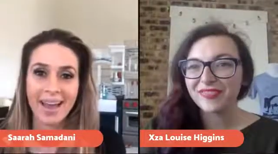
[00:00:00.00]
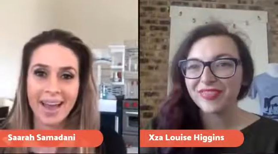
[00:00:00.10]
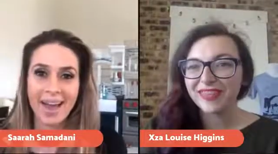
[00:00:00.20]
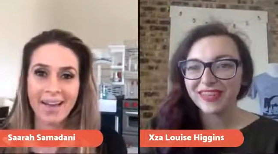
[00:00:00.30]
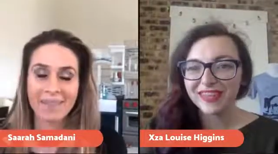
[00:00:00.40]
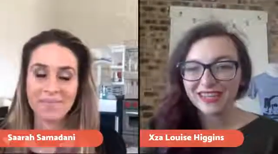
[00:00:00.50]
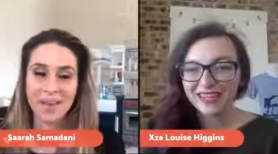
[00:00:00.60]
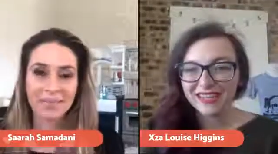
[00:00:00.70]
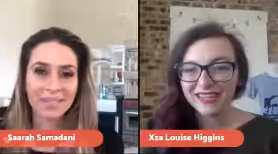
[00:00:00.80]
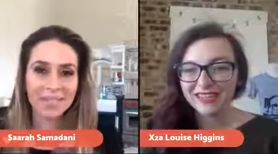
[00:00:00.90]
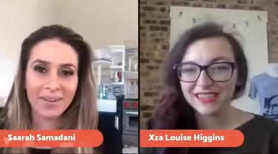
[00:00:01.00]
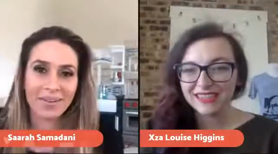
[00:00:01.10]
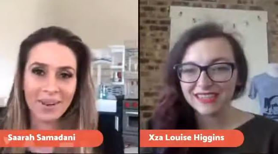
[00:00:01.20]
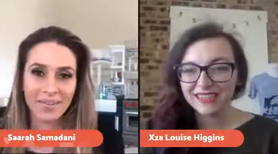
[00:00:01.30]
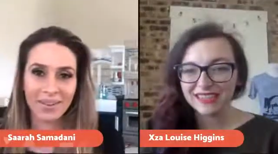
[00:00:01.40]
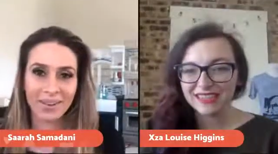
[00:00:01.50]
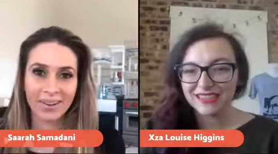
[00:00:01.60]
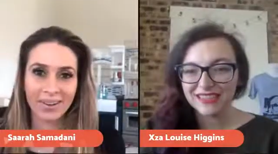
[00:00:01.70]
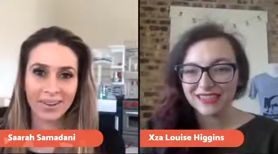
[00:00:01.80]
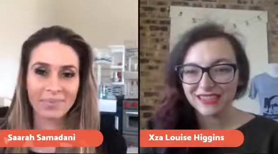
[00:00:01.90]
Speaker 1: I'm so grateful and
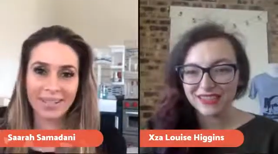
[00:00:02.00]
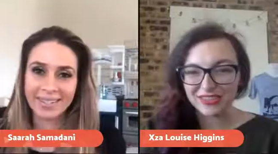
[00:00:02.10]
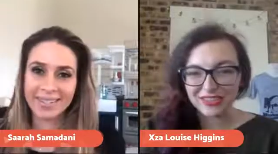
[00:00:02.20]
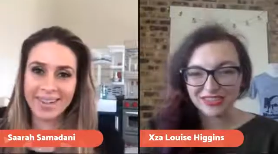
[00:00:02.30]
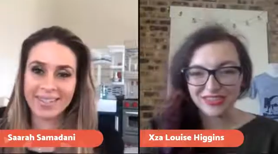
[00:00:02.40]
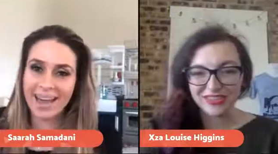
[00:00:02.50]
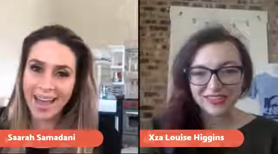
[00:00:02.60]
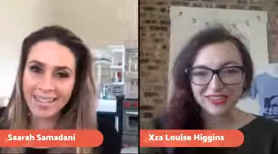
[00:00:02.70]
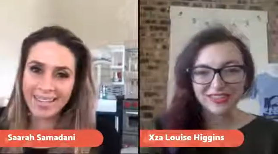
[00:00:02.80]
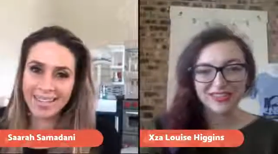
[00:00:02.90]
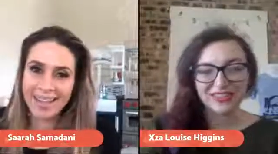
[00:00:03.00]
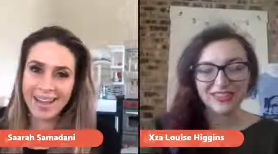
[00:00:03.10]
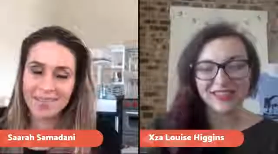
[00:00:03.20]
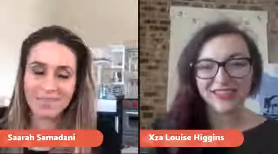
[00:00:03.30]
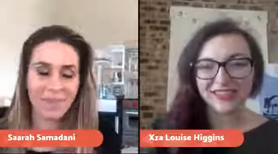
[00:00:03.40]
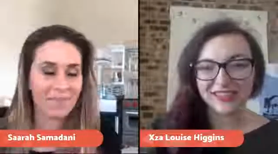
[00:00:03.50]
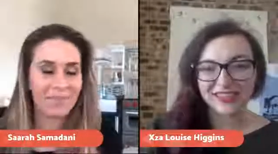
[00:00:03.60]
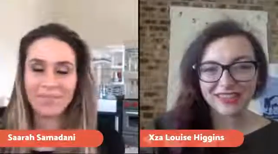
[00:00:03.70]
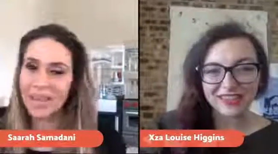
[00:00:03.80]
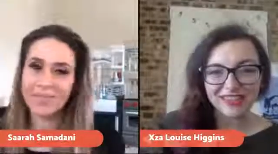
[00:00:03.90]
honored to be here today with Xza, one of my
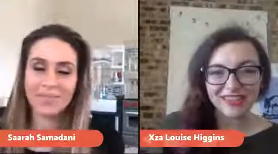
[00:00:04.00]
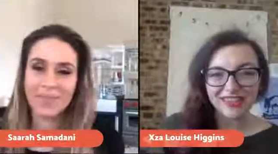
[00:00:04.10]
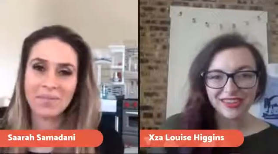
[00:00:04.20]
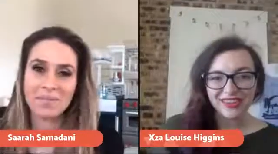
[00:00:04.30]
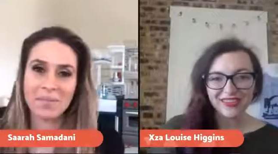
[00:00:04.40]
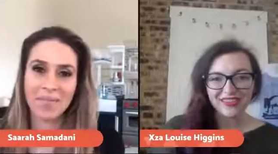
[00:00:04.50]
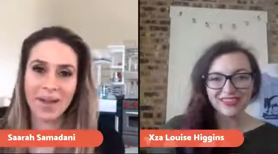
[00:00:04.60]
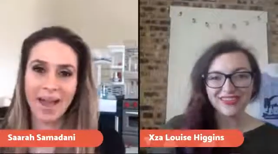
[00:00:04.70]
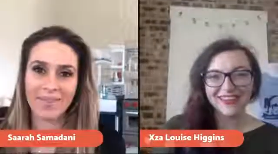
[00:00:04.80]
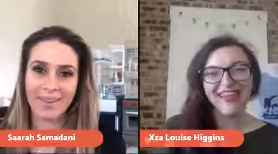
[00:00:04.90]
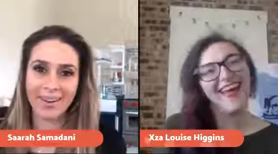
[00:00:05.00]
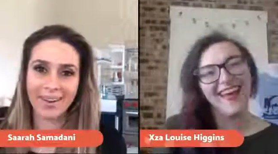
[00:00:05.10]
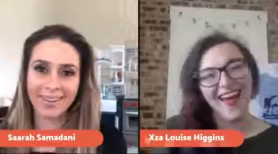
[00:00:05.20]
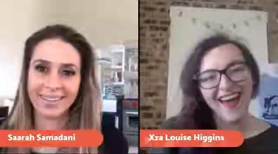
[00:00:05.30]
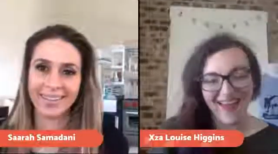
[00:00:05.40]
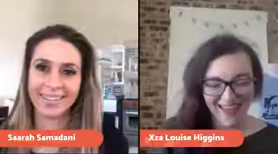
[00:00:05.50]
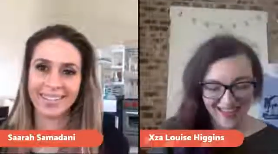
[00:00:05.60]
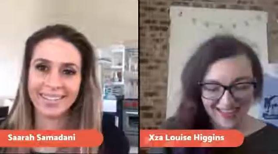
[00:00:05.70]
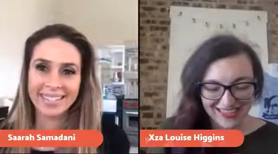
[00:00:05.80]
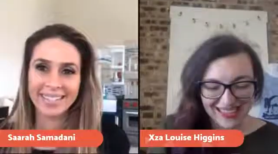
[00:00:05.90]
favorite people ever.
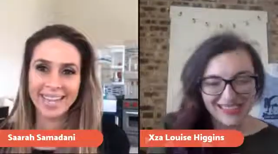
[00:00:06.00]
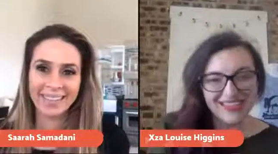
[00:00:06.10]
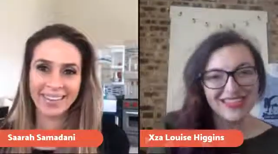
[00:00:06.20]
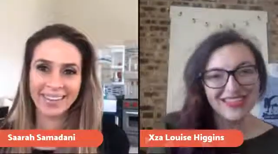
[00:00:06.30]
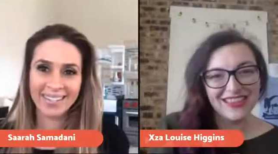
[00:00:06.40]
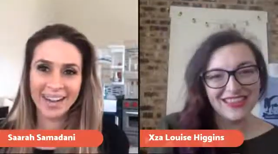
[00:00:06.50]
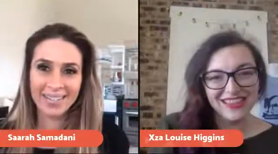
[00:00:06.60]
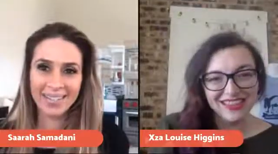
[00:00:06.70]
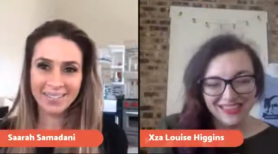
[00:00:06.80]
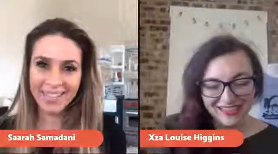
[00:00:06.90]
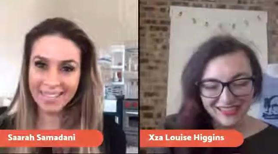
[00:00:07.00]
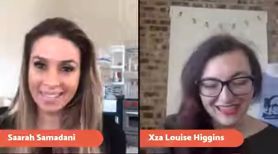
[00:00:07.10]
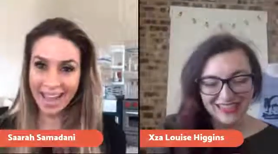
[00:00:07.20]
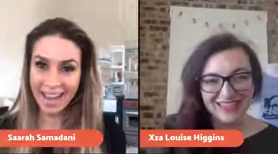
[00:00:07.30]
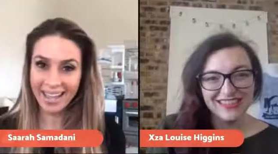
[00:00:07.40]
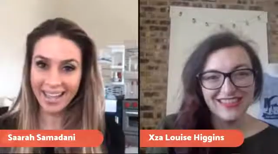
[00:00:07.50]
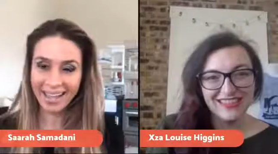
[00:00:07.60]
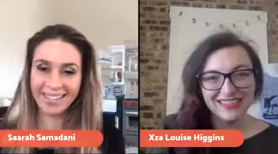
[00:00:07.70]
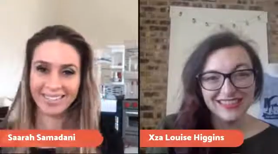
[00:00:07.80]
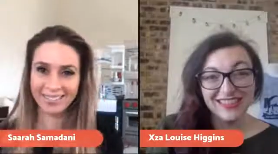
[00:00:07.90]
Speaker 2: Aww. And
Speaker 1: we're here to talk about something exciting.
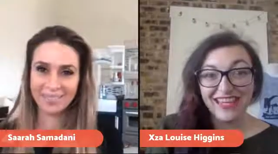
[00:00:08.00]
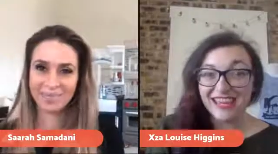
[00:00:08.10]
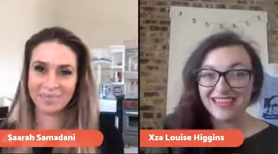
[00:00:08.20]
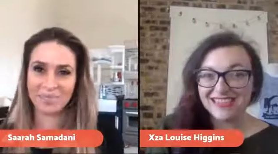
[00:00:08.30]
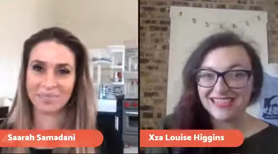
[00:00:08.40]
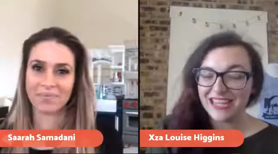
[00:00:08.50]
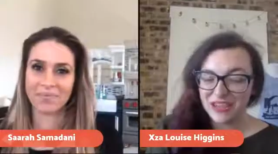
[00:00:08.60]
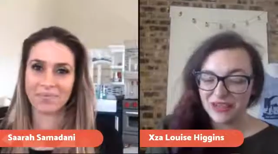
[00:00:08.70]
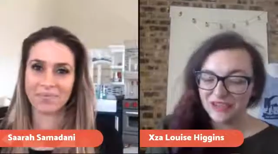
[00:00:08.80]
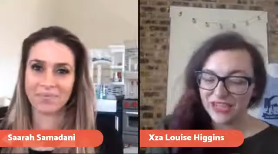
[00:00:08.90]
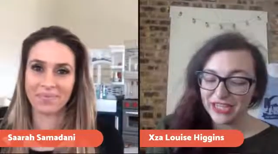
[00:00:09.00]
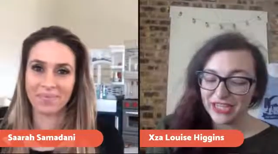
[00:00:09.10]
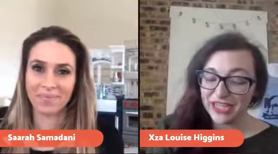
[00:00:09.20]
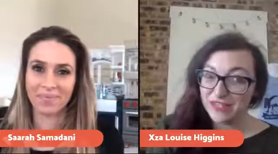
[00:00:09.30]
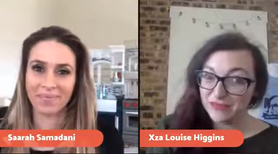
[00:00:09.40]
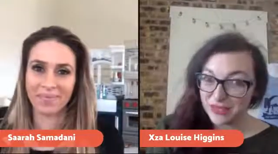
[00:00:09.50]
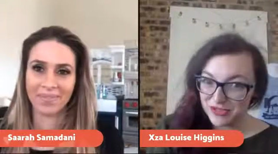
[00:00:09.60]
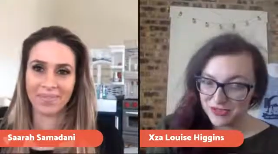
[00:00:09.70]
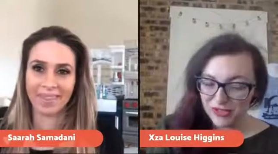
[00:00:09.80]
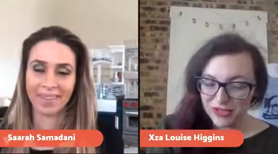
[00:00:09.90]
Speaker 2: Yeah. And the feeling is
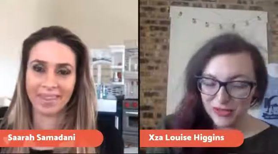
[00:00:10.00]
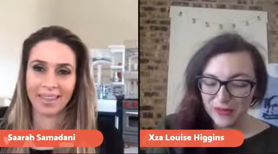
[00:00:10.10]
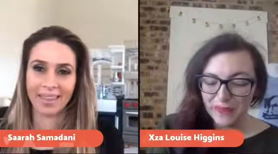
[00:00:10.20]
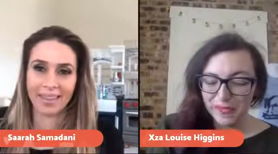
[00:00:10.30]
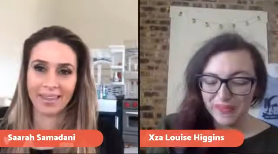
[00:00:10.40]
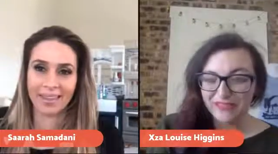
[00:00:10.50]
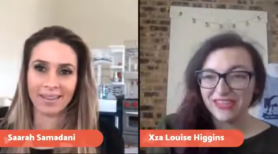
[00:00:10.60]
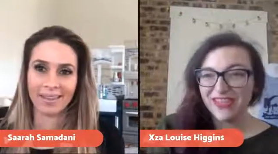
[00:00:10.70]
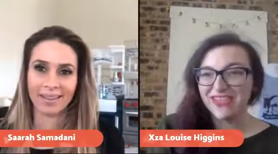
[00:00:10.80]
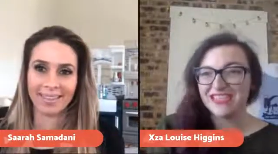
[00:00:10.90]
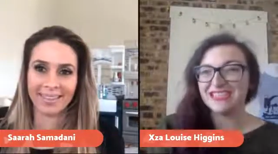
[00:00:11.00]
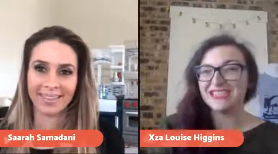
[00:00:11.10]
mutual. The feeling is